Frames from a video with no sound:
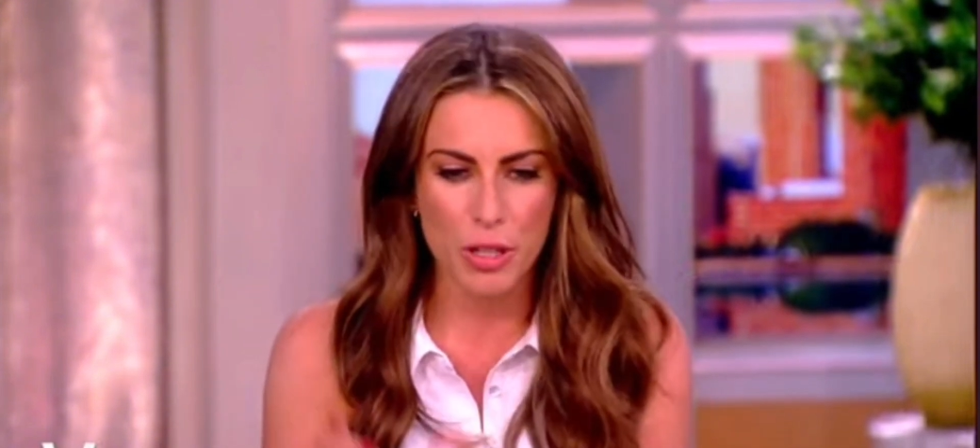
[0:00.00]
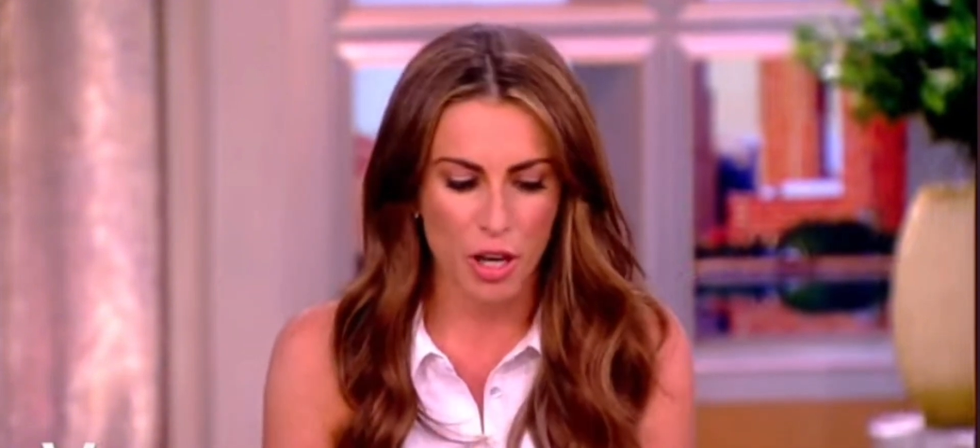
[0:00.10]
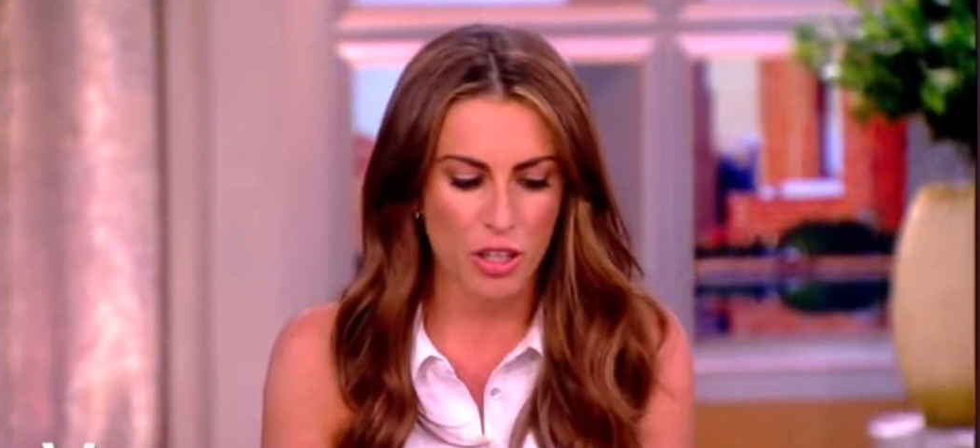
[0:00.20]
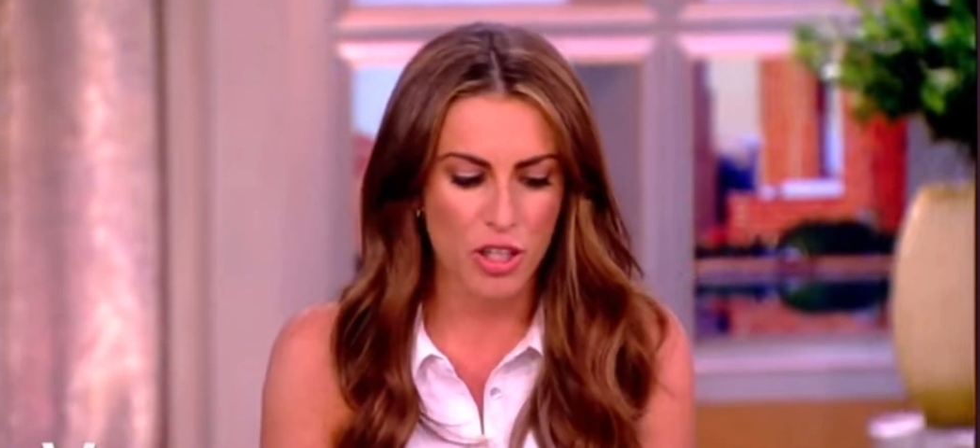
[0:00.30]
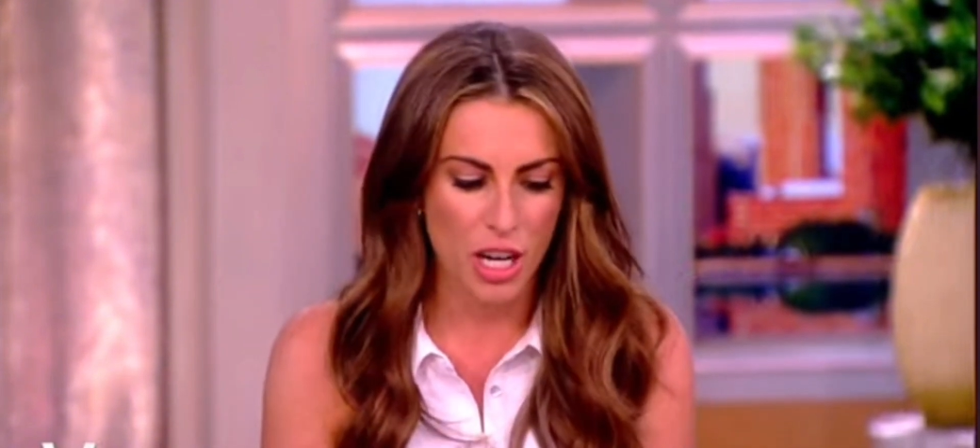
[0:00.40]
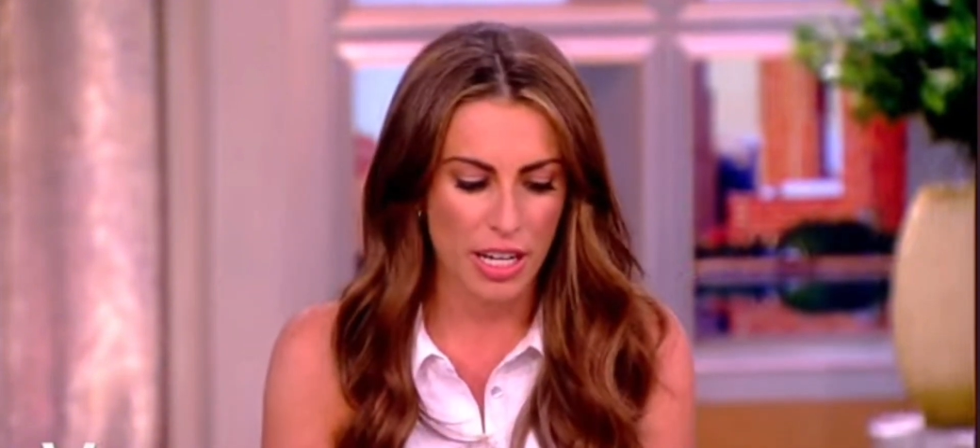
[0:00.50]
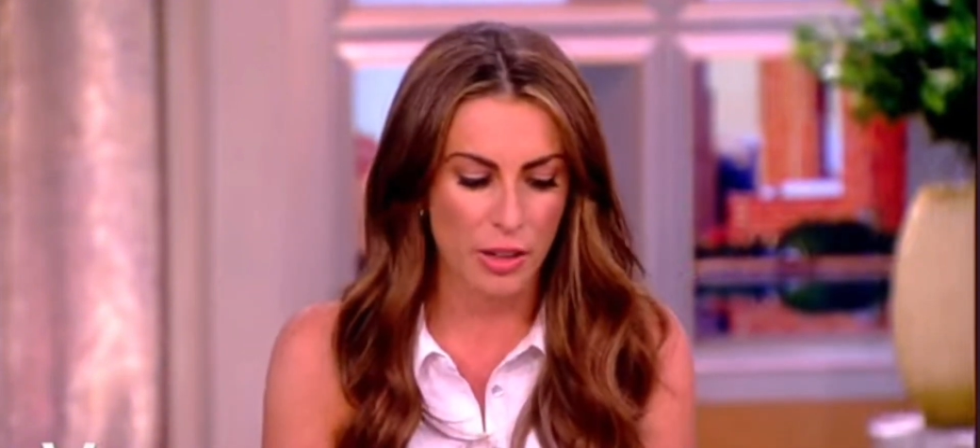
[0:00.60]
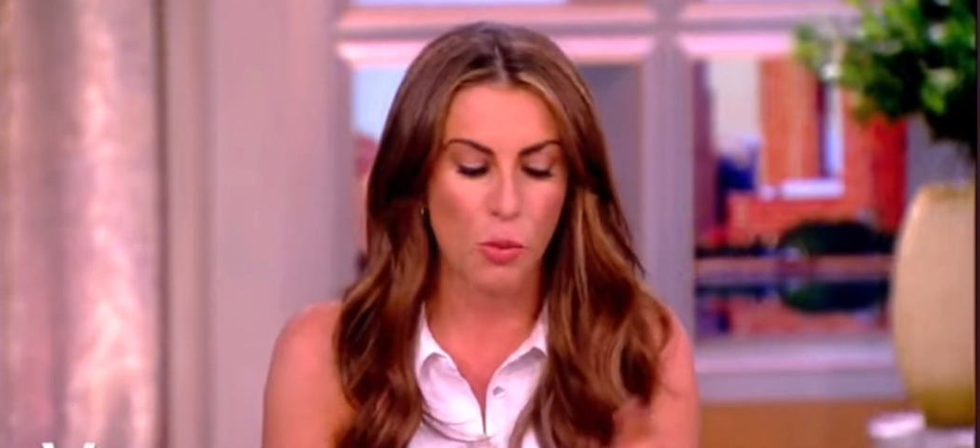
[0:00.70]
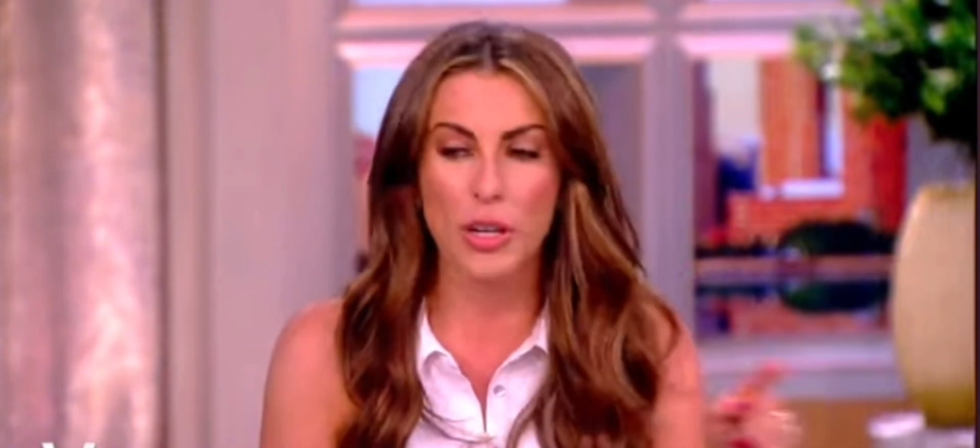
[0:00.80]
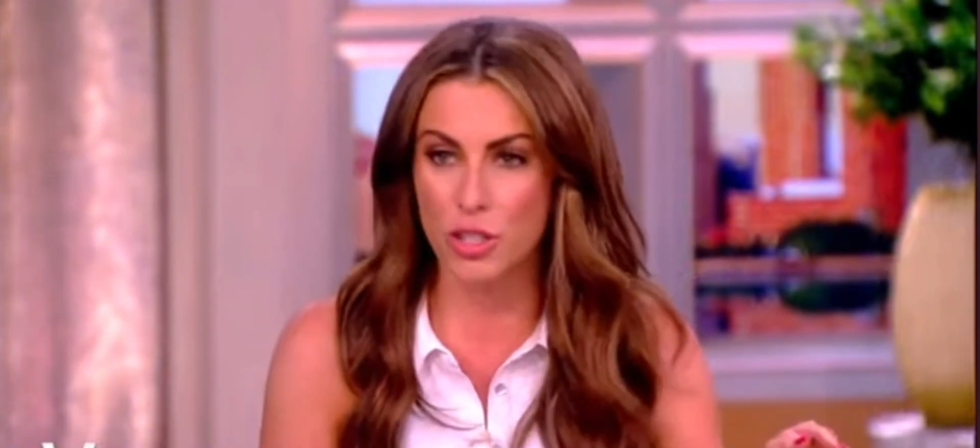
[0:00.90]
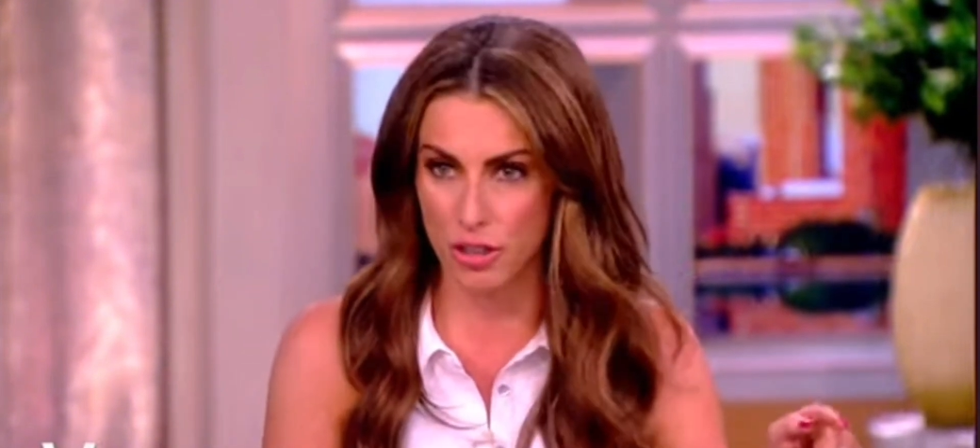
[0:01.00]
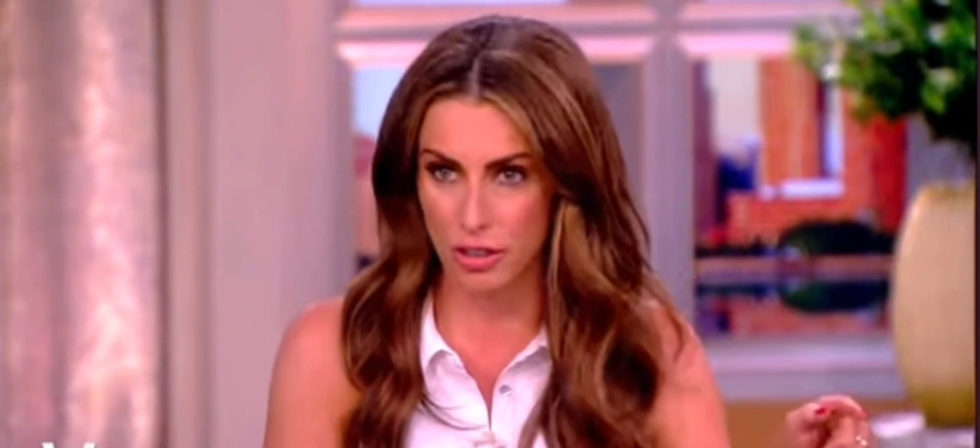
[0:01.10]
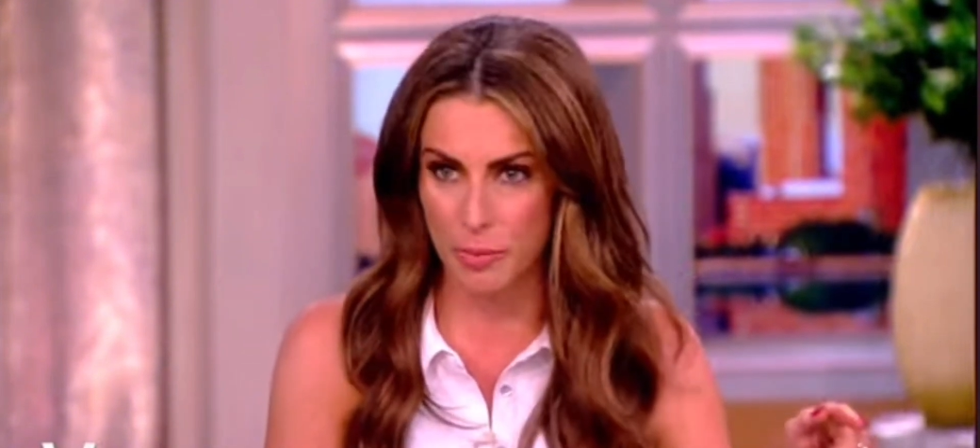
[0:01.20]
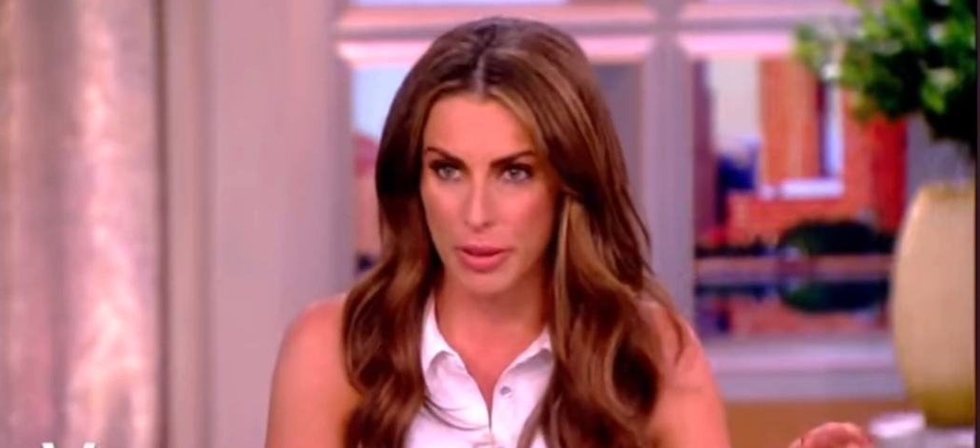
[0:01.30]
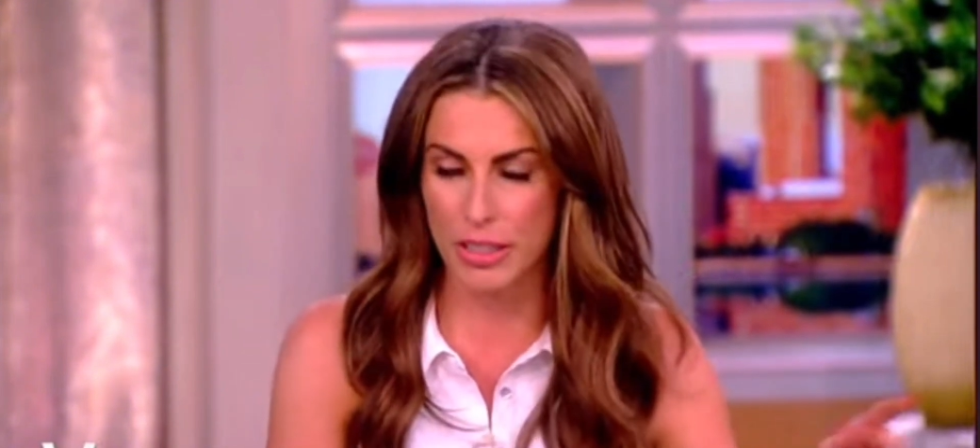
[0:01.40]
Pyeongchang Winter
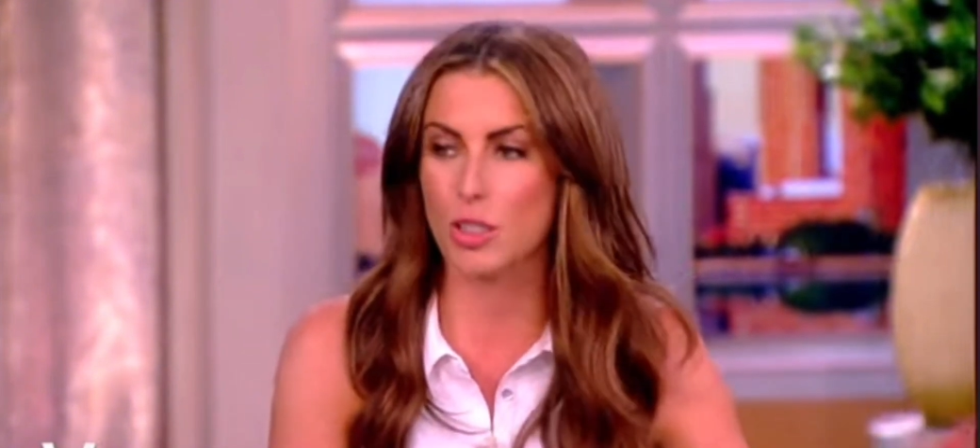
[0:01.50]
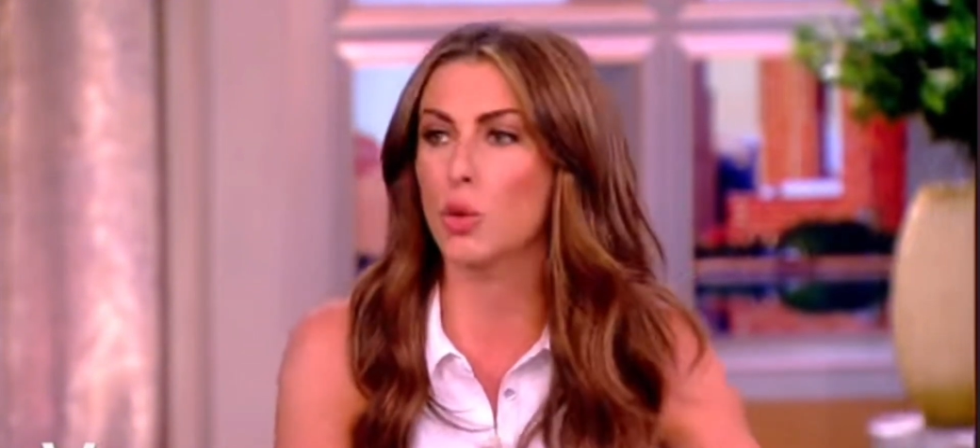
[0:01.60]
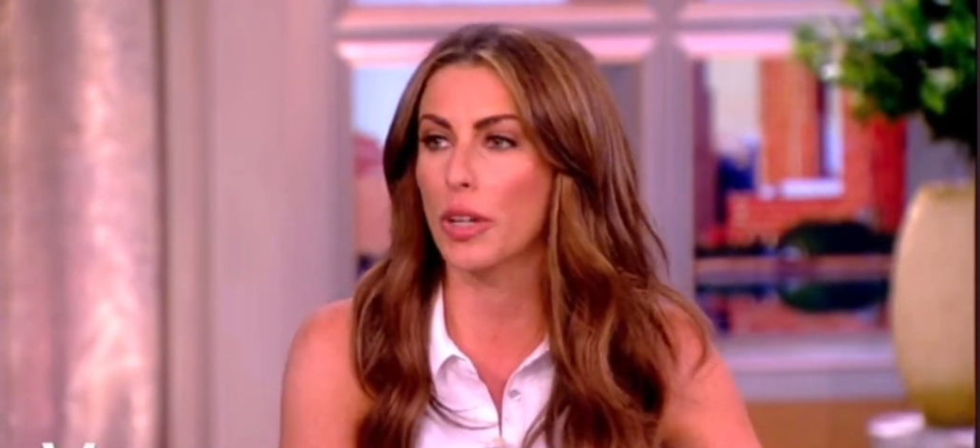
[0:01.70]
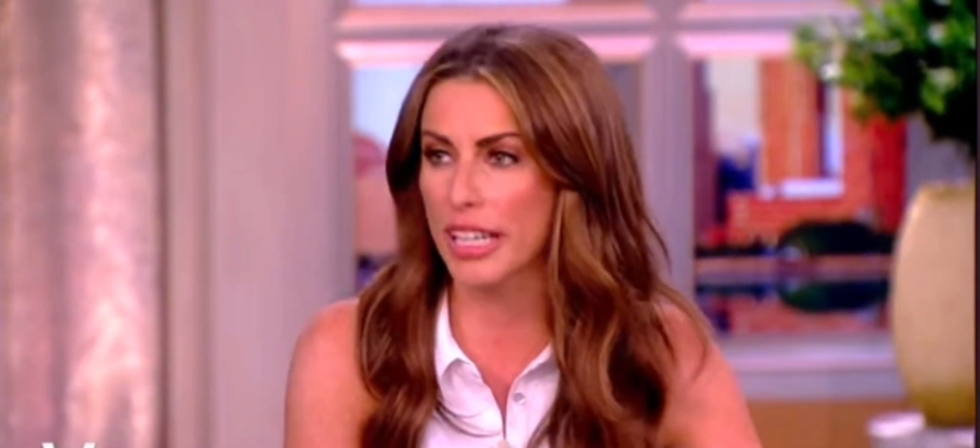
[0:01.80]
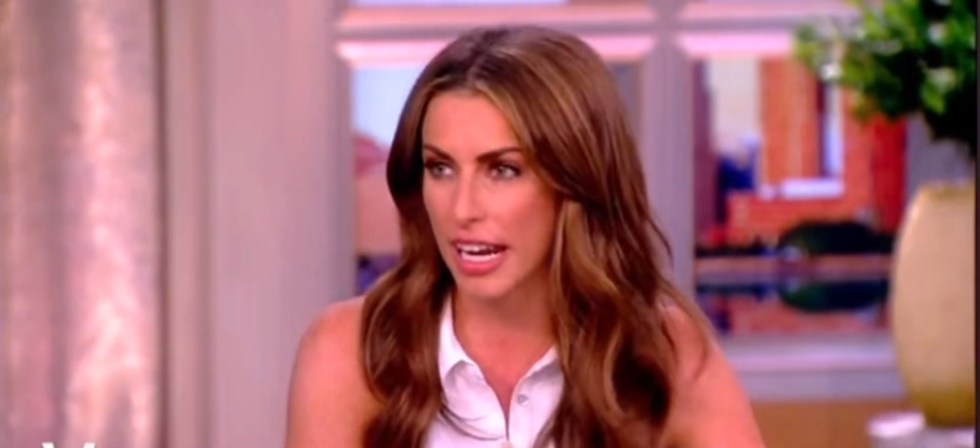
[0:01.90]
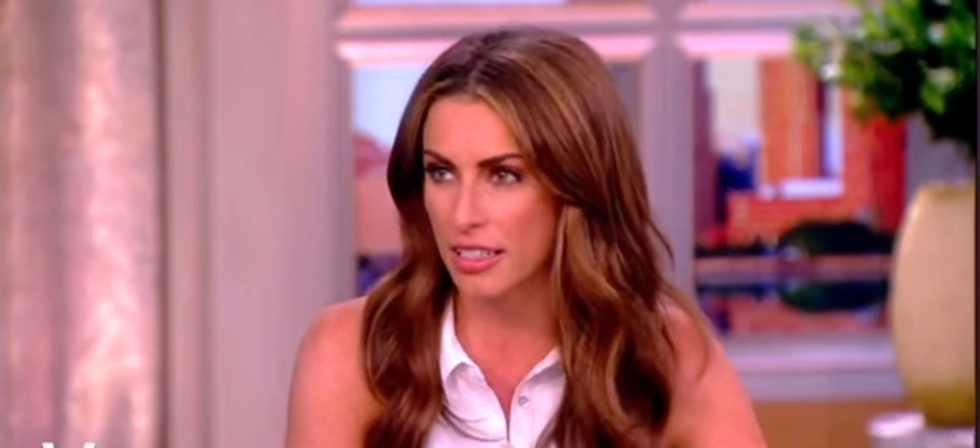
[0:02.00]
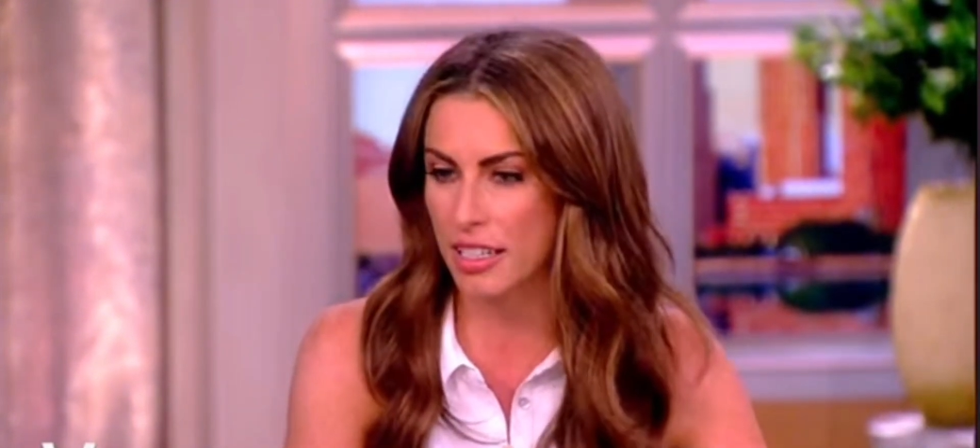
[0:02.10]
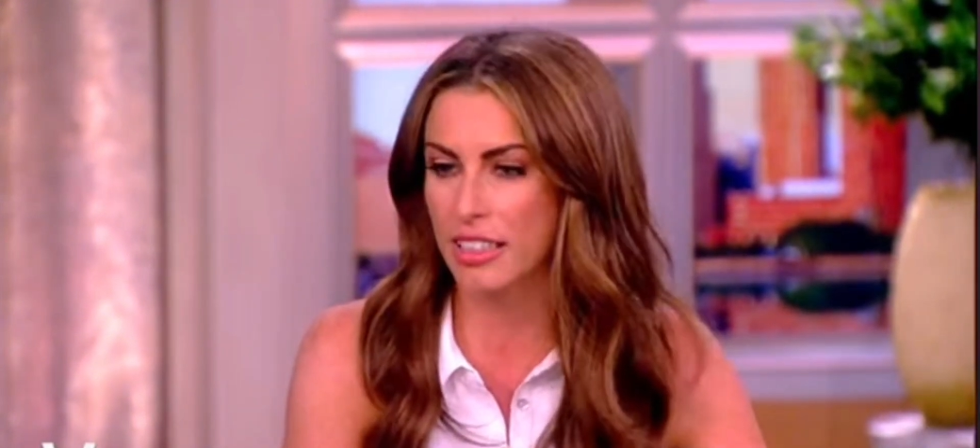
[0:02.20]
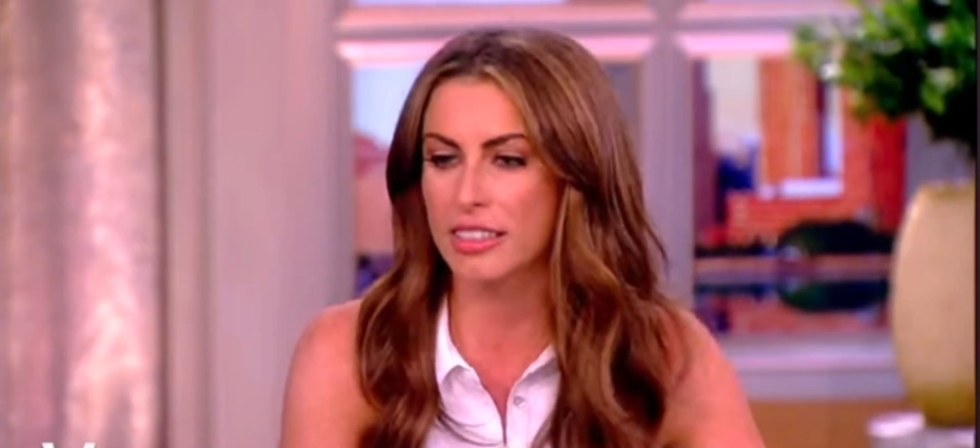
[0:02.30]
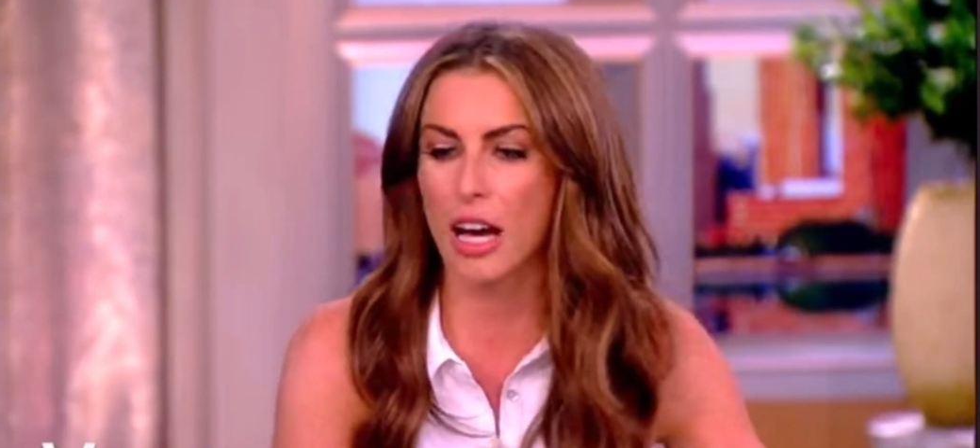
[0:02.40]
Olympics in 2018 in